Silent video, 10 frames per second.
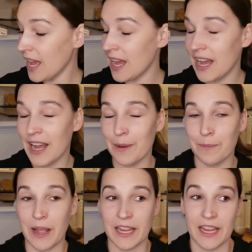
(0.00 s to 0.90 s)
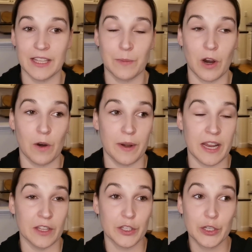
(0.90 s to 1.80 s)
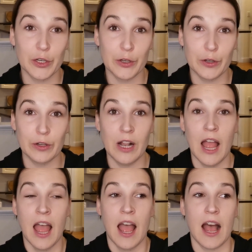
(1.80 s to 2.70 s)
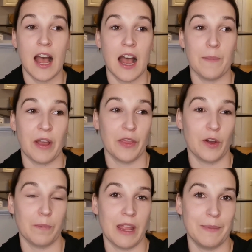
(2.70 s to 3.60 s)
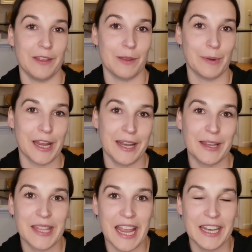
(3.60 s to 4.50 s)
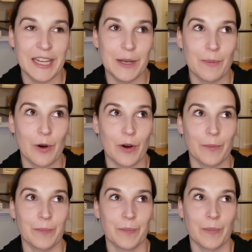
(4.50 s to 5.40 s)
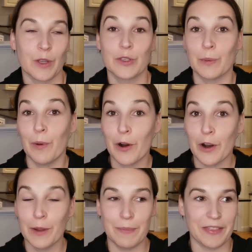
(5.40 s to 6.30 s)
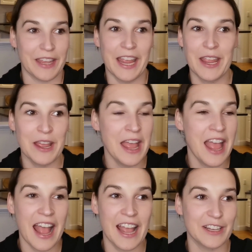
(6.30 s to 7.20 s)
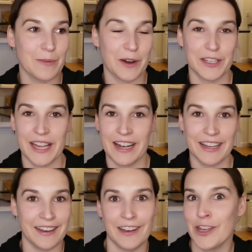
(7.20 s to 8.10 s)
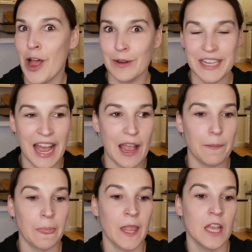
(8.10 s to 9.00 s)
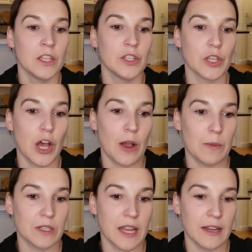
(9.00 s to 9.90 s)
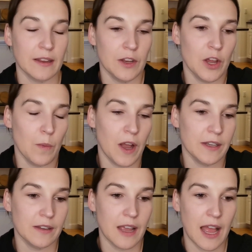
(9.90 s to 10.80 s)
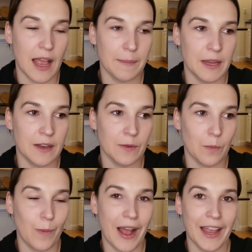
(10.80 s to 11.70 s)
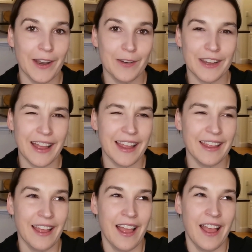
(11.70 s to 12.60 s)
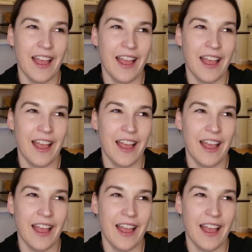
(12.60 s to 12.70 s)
My kids were already in school. I thought maybe in the beginning they need more support, but they actually were settled in no time. So I was like, you know what? I mean, why don't I